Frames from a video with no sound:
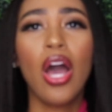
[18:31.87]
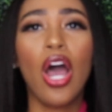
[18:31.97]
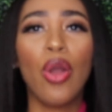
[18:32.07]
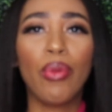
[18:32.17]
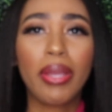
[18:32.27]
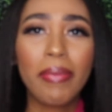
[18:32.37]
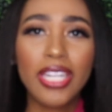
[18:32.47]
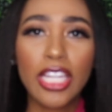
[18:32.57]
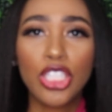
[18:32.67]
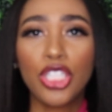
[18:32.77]
a
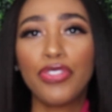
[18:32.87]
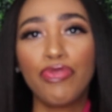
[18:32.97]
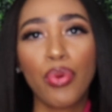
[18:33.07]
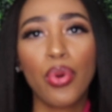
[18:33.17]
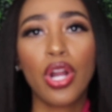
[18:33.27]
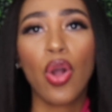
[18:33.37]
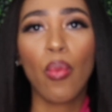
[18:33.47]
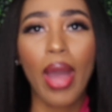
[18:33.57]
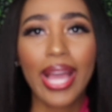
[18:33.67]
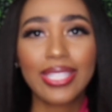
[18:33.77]
recommendation for a
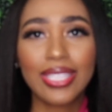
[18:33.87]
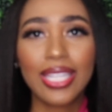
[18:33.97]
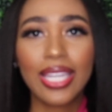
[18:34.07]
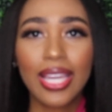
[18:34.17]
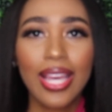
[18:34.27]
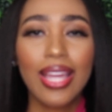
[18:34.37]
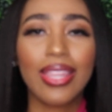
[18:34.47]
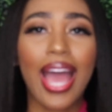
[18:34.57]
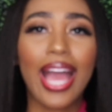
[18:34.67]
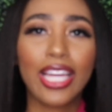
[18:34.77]
wax stick
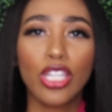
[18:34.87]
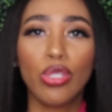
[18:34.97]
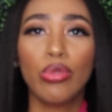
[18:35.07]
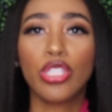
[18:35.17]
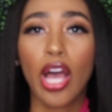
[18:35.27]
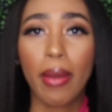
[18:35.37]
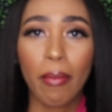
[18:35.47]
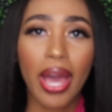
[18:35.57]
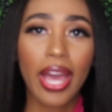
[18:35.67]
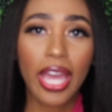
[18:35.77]
that I can use on
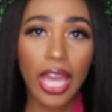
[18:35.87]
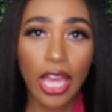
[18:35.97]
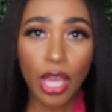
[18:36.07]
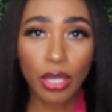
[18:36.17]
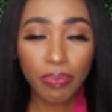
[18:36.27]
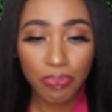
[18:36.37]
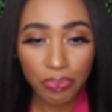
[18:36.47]
my hair,